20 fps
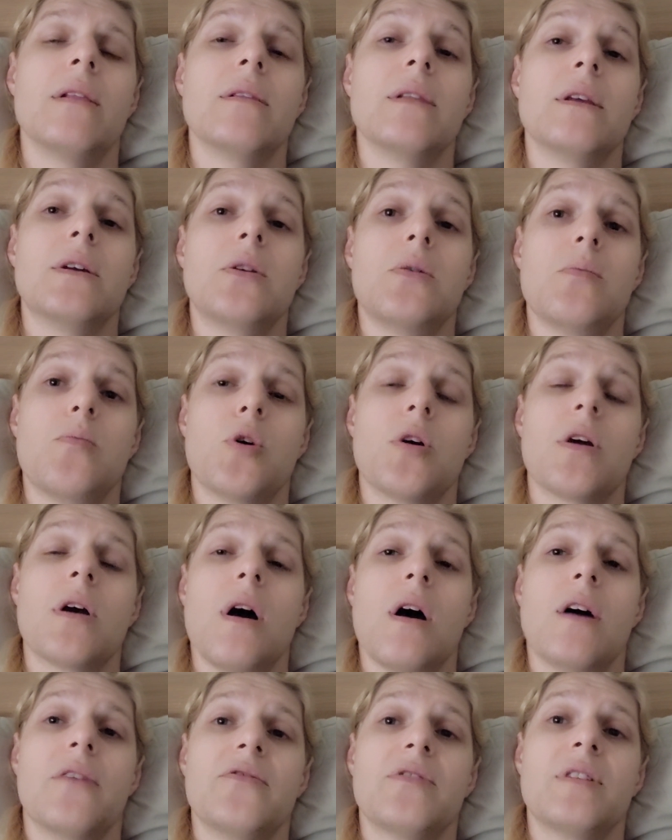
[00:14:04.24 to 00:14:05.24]
a little more
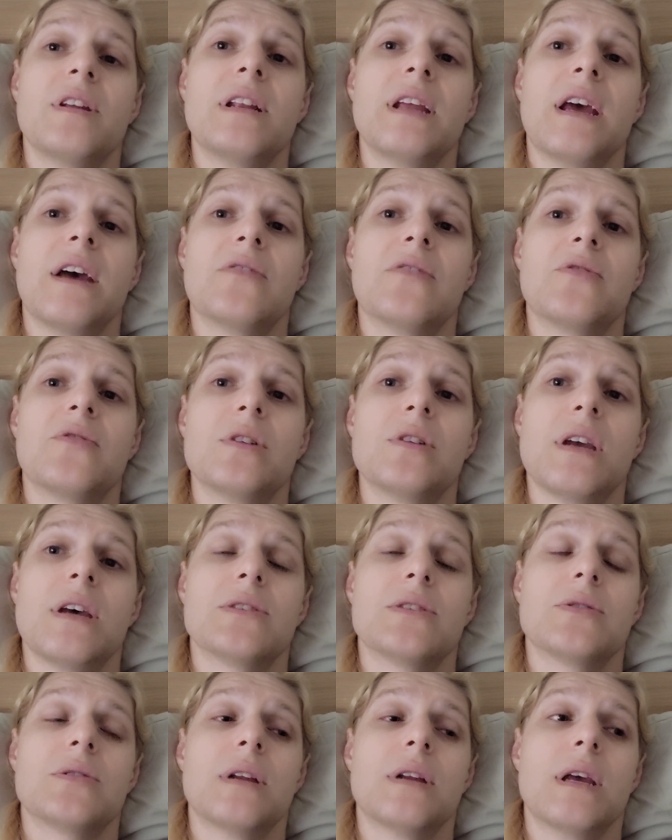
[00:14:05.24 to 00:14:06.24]
confident after
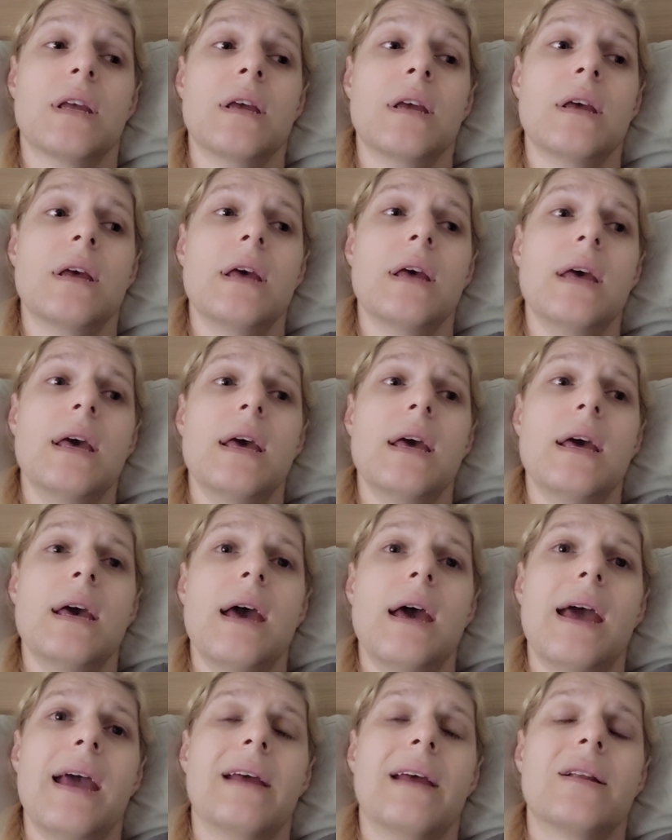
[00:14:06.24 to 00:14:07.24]
yesterday.
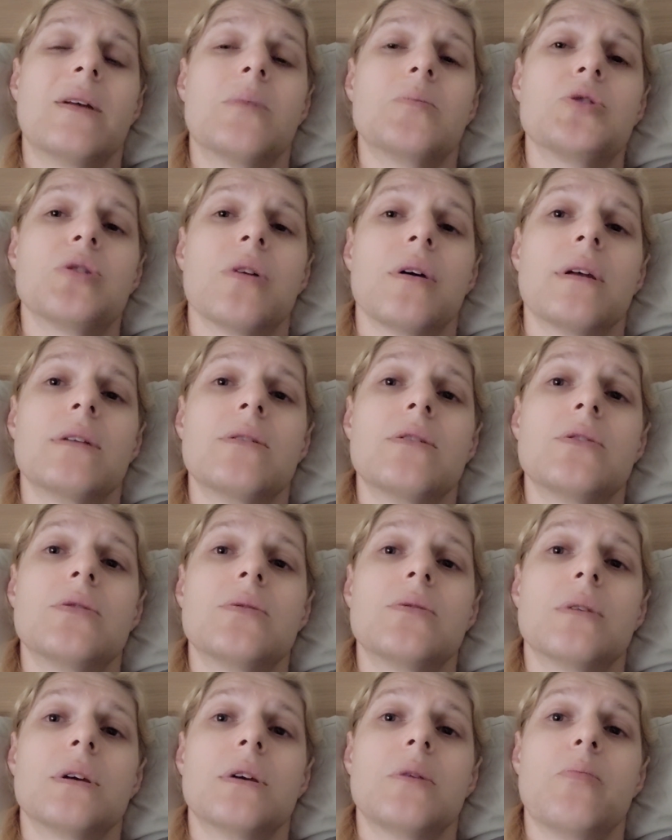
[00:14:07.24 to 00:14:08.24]
And I'm trying to
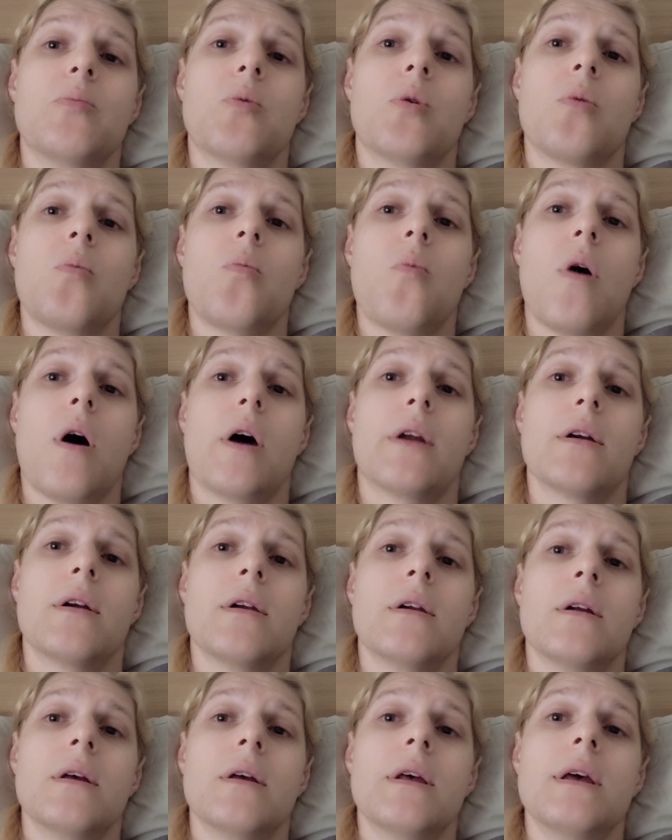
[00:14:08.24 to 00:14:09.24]
drink more
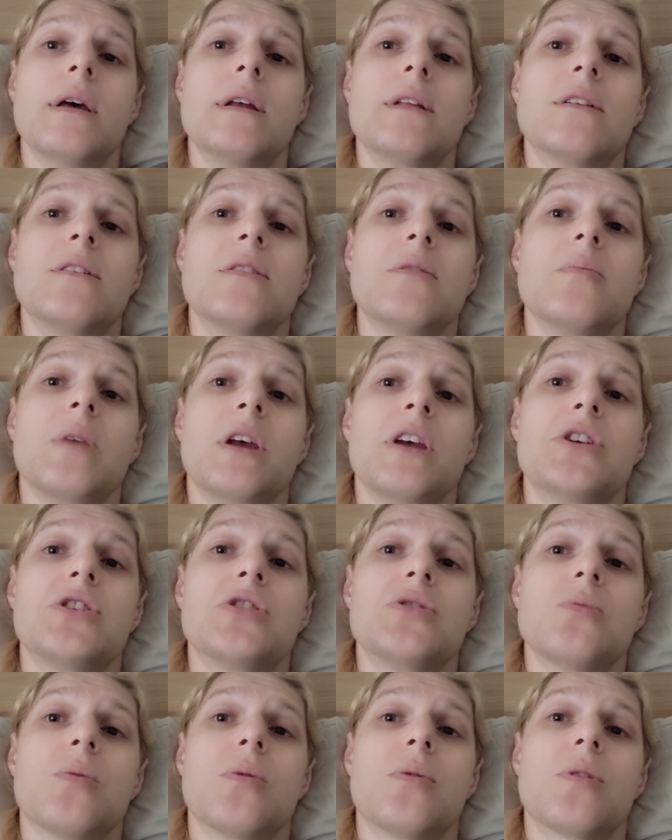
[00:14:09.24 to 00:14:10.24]
water to make
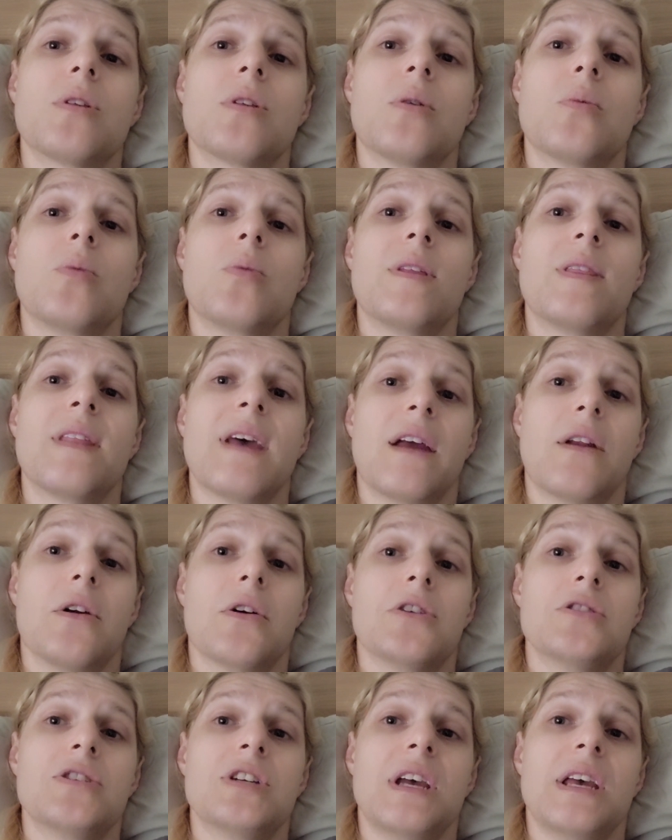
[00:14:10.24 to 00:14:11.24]
sure that when that
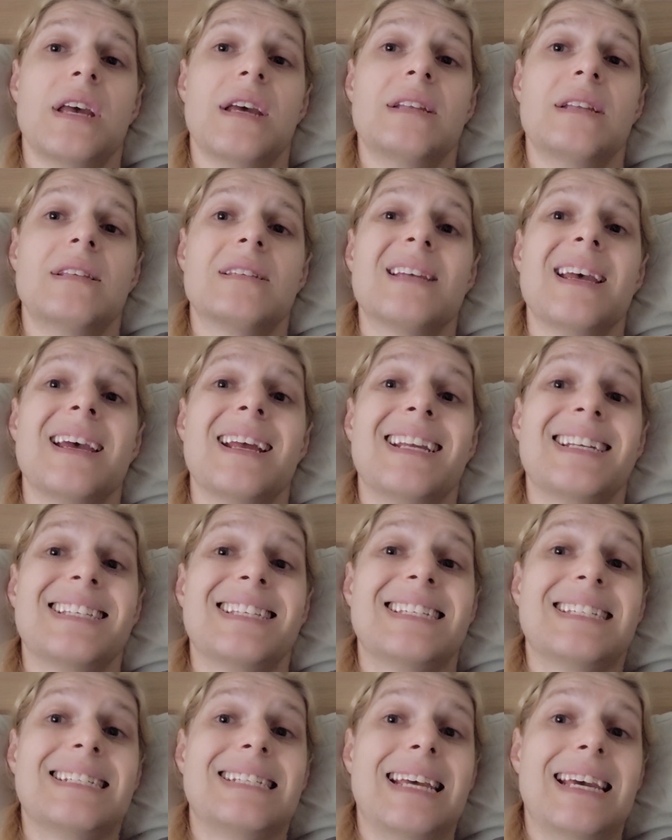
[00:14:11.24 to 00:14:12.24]
urge hits and it
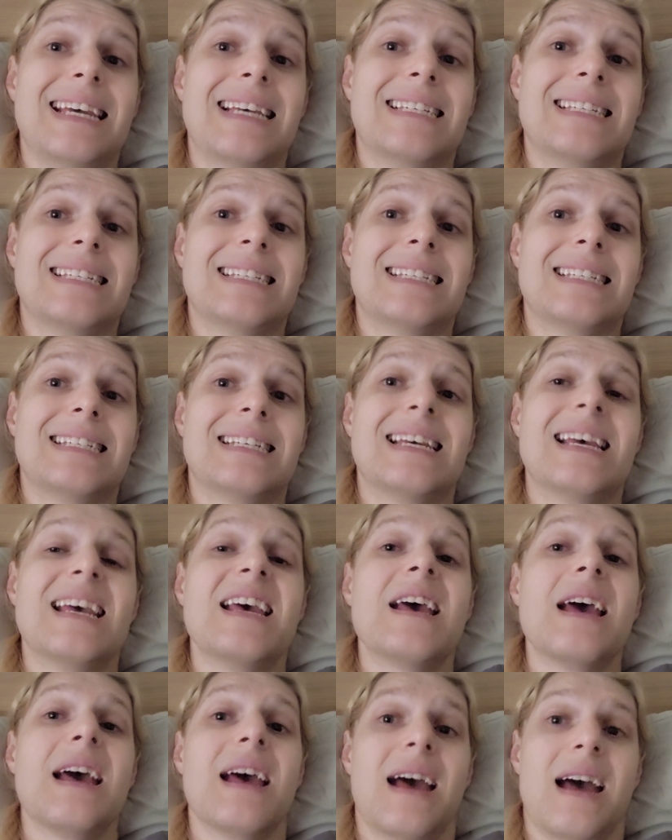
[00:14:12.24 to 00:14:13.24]
sticks,
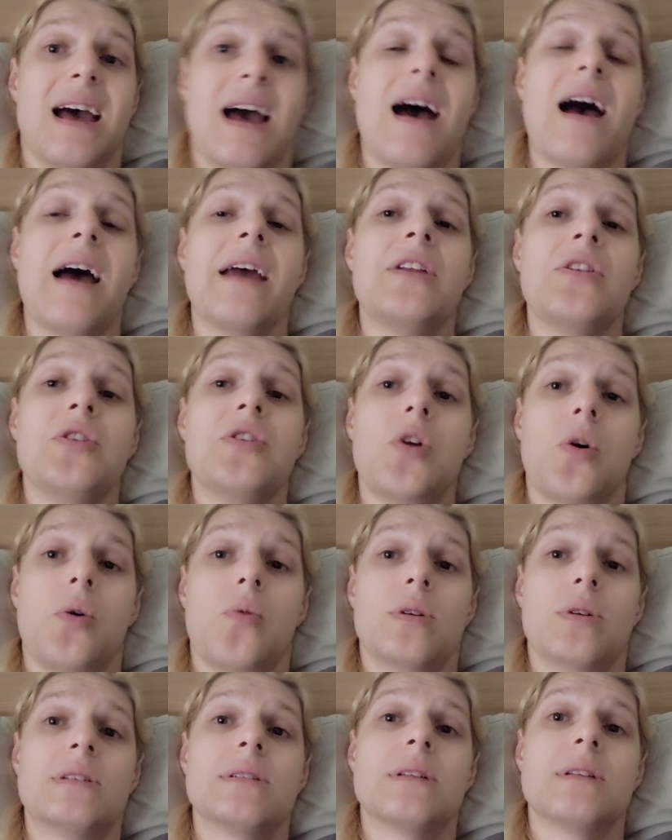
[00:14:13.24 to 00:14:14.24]
I
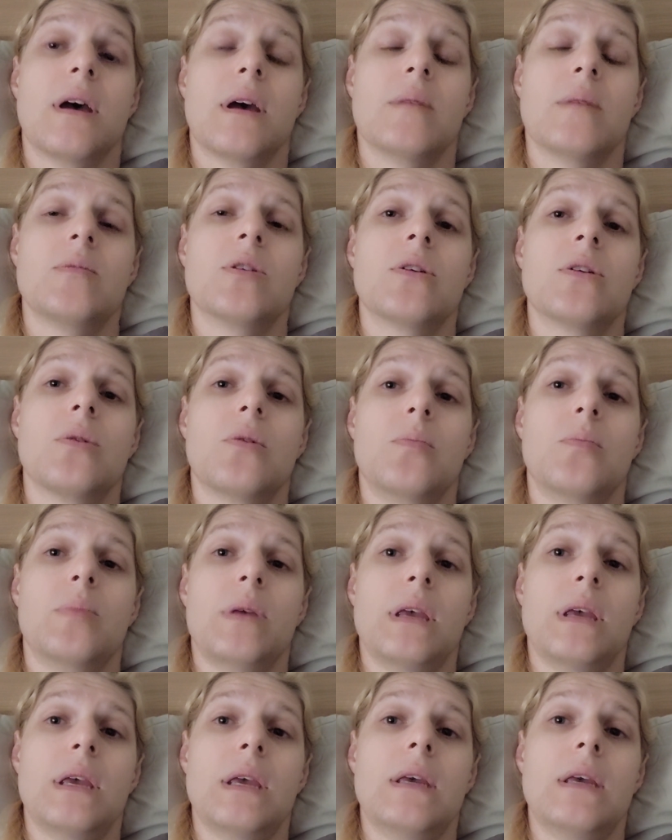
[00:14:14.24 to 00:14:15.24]
know it's time to go
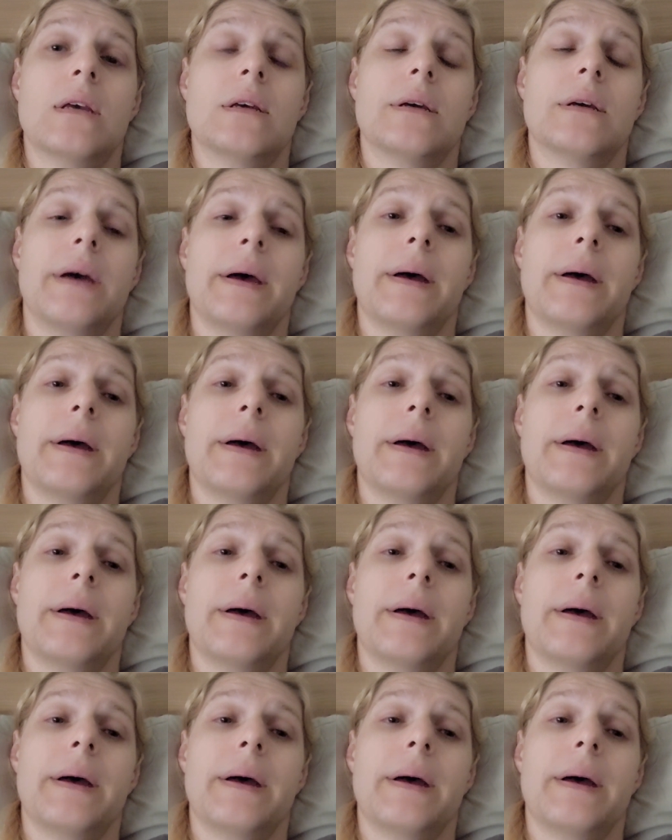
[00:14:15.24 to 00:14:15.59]
pee.